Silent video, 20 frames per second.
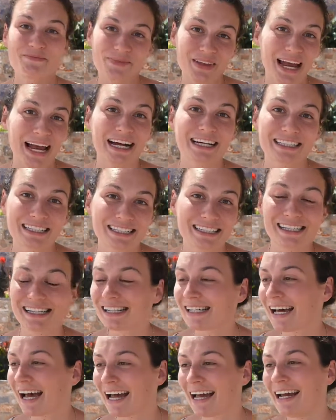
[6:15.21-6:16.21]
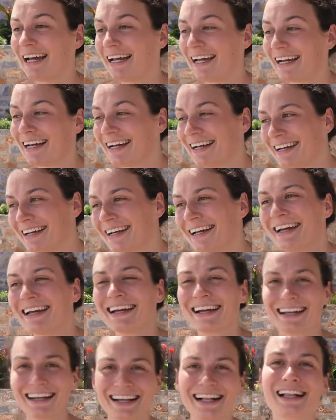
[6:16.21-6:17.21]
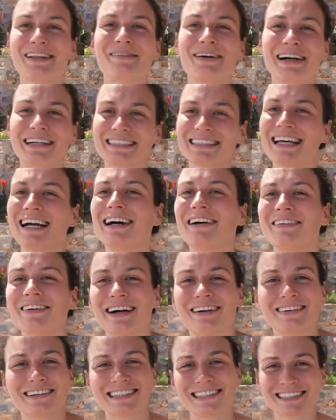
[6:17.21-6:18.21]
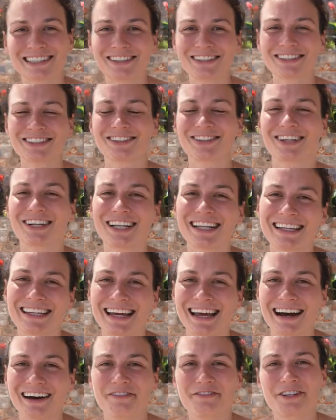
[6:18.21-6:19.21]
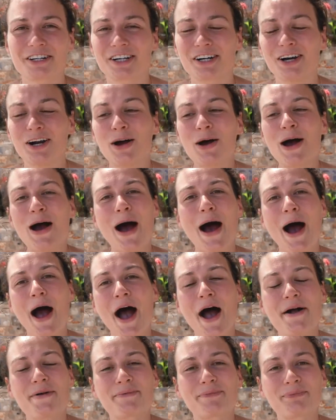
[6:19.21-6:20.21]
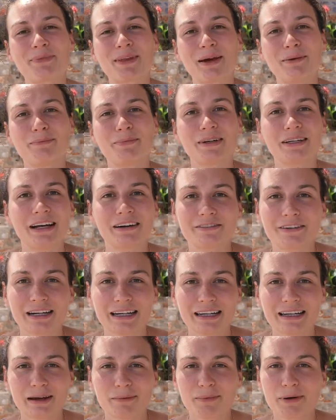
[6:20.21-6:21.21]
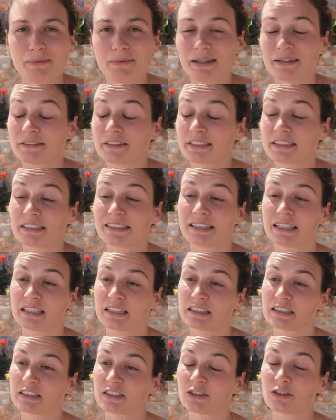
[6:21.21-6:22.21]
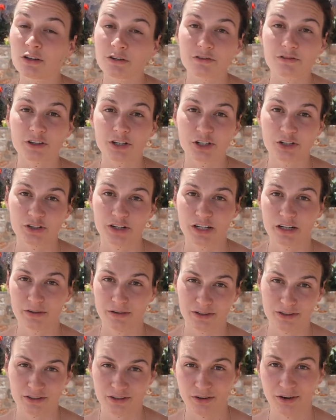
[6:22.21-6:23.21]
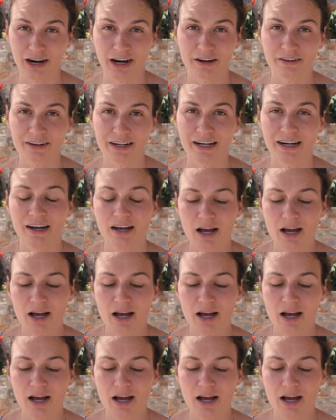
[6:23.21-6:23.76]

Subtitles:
I actually did. I killed myself. I was so sore the day after. But yeah, right in that moment, I was just like so frustrated. I was so angry.